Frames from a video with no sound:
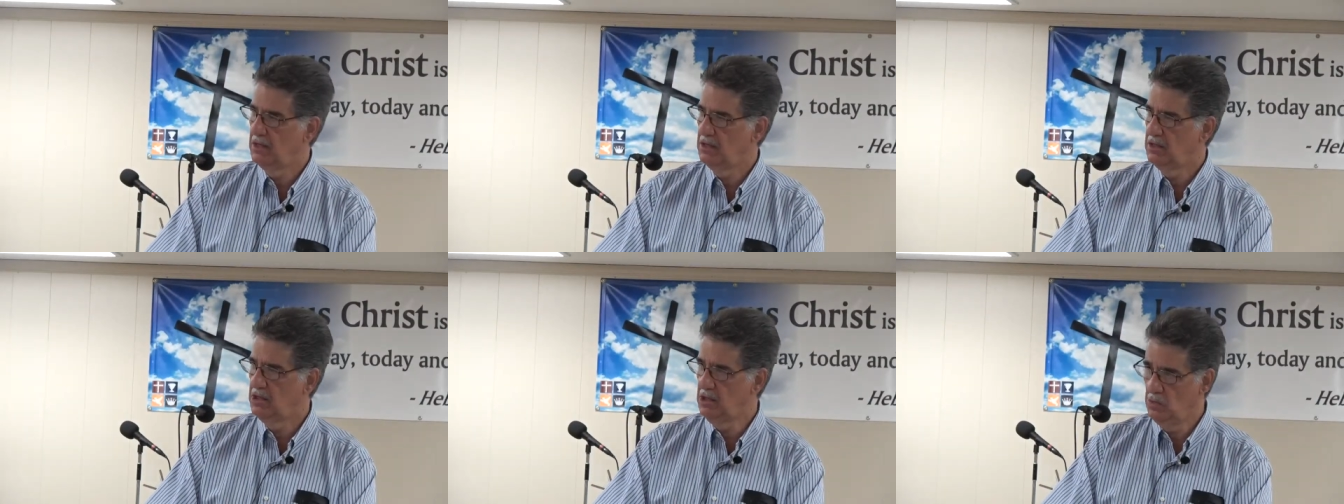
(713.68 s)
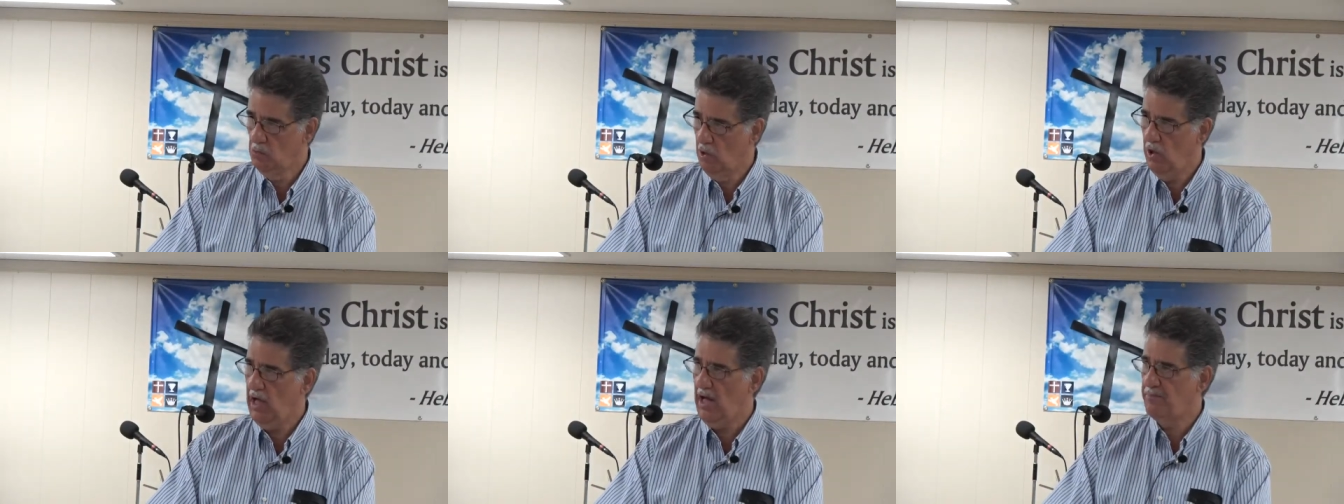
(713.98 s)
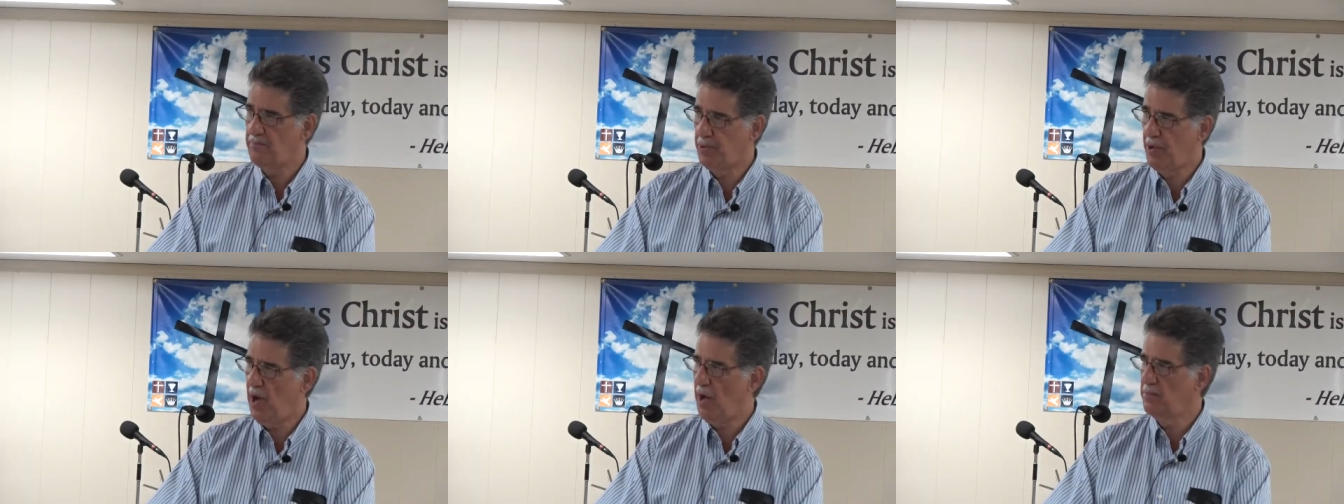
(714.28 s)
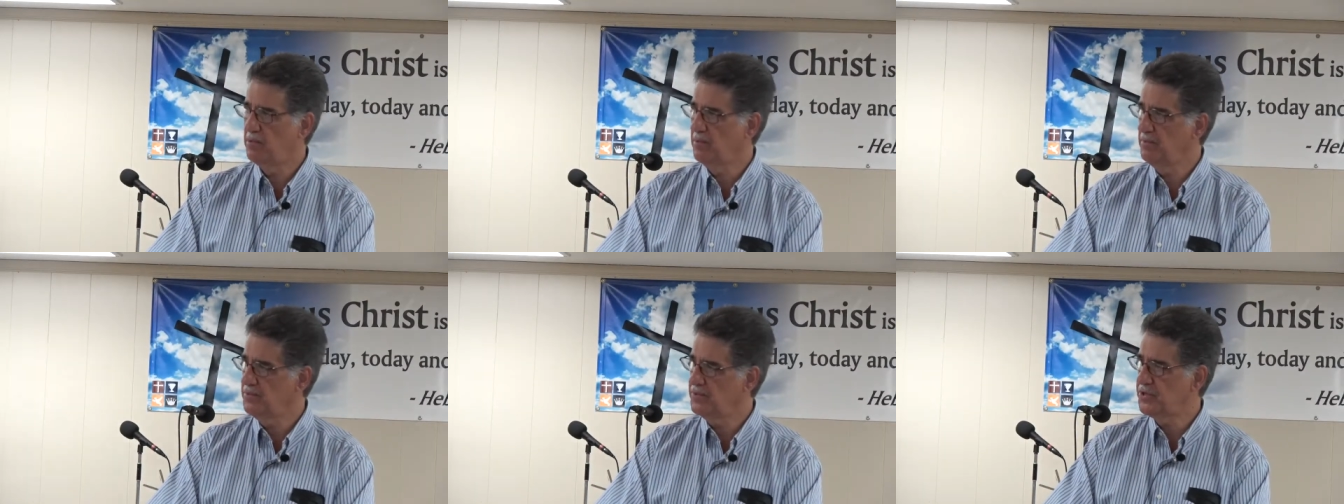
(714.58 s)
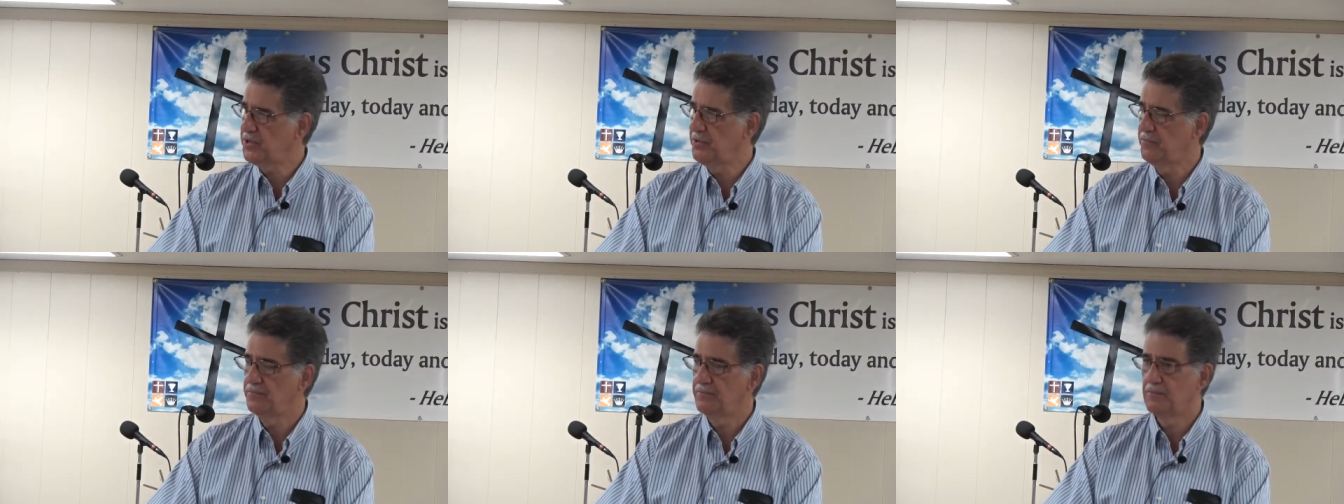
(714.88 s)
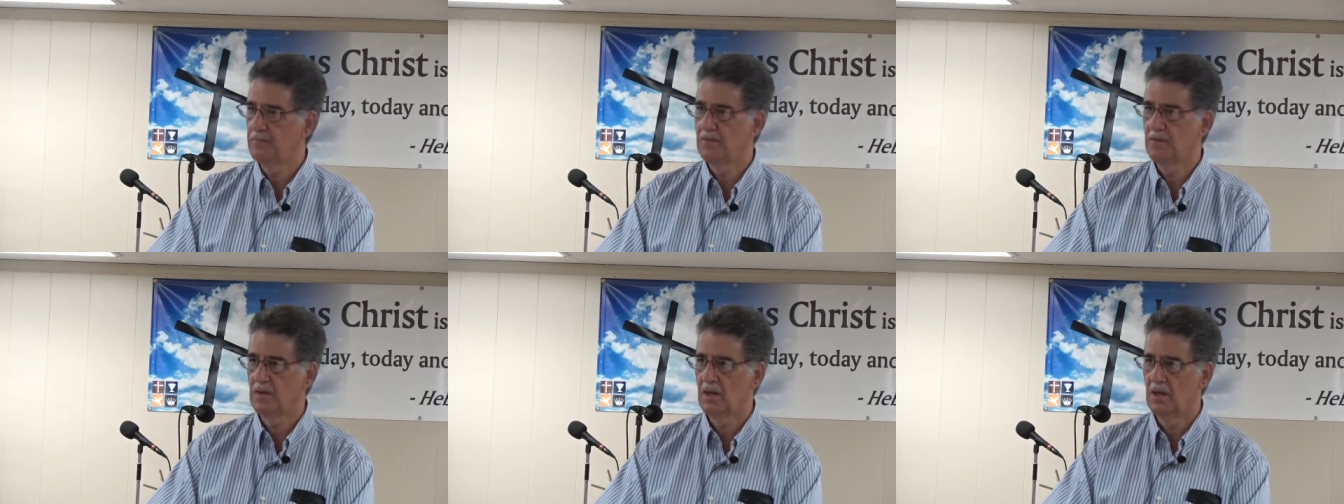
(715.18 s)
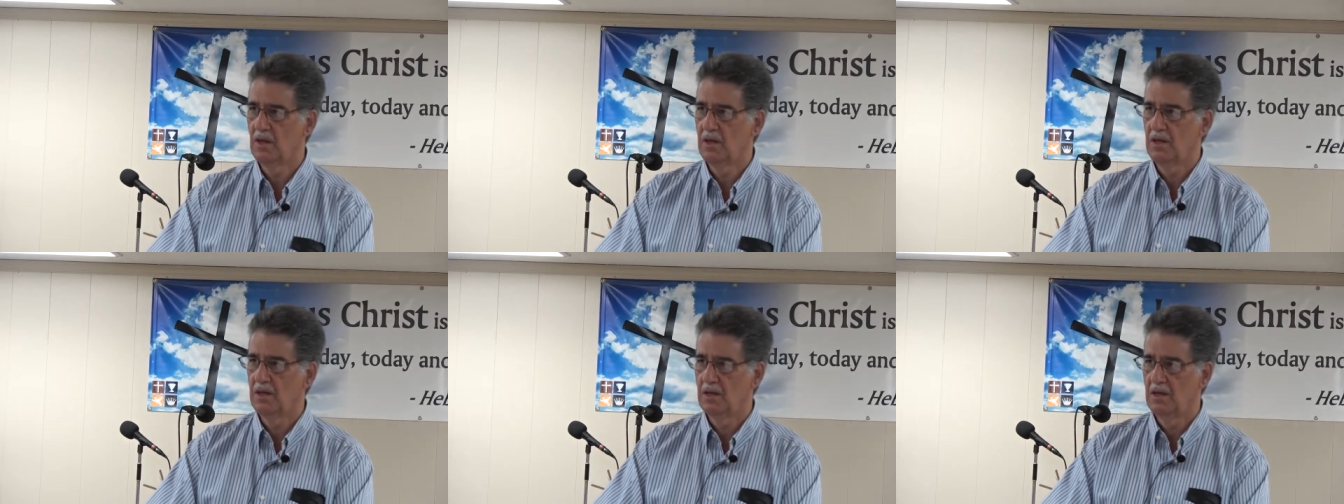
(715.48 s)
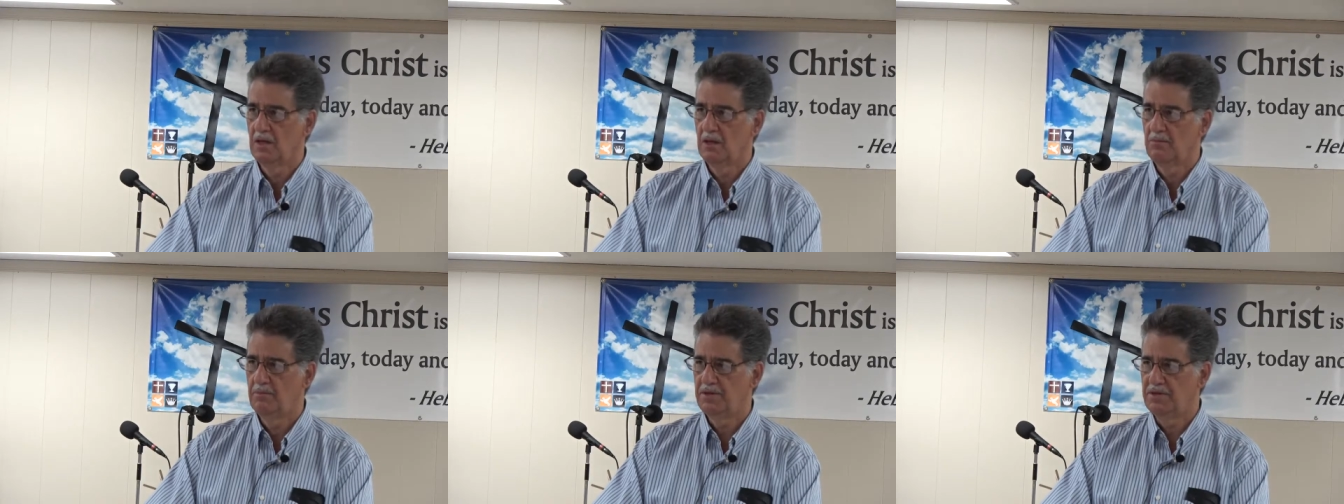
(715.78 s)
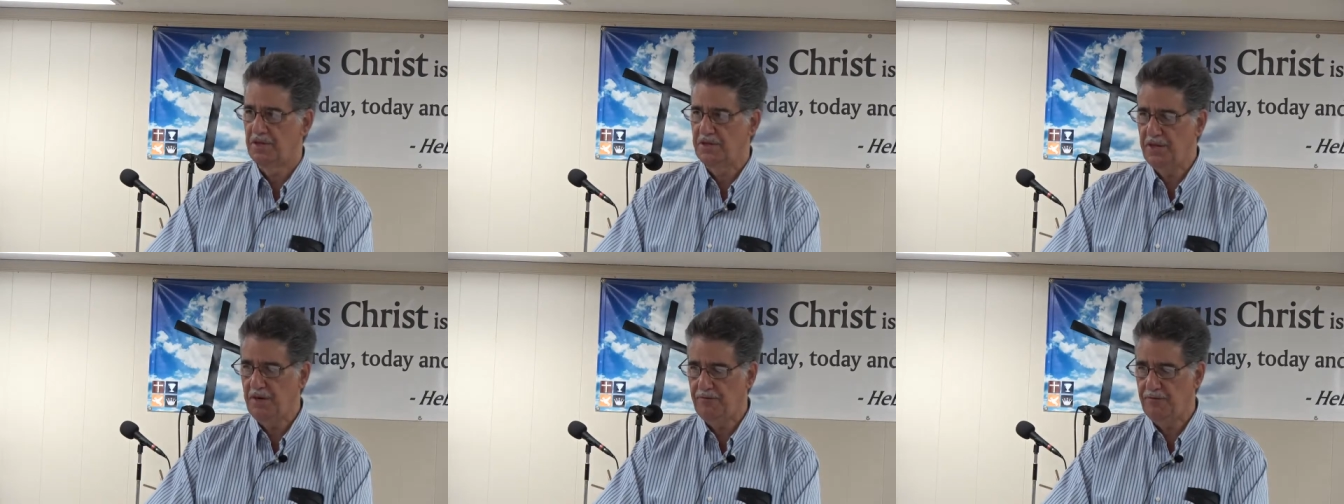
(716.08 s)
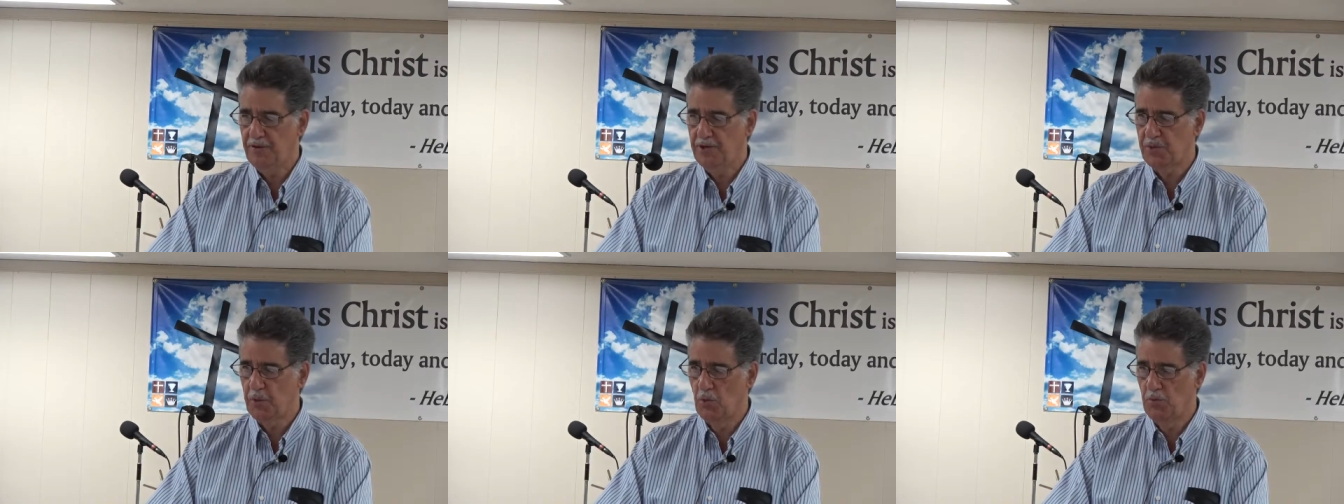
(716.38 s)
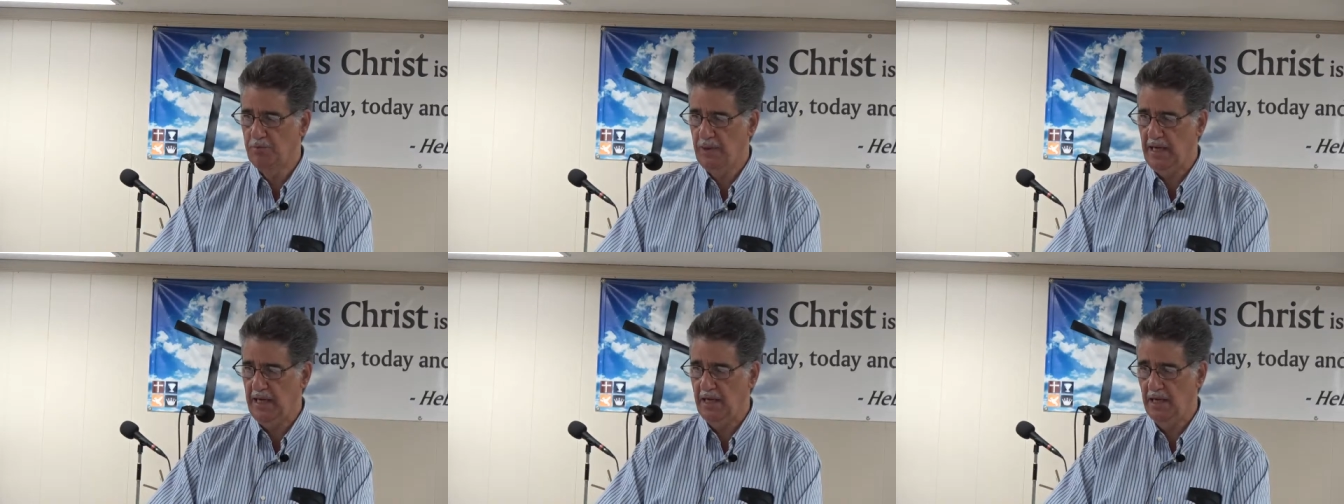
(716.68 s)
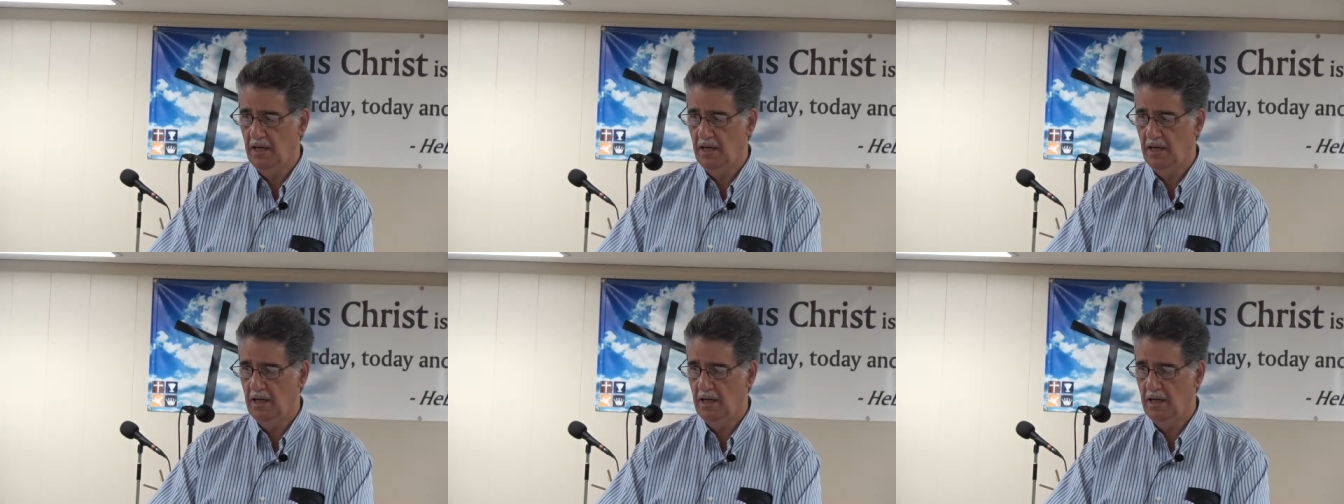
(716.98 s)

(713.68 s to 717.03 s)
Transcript: you will have problems. But the difference will be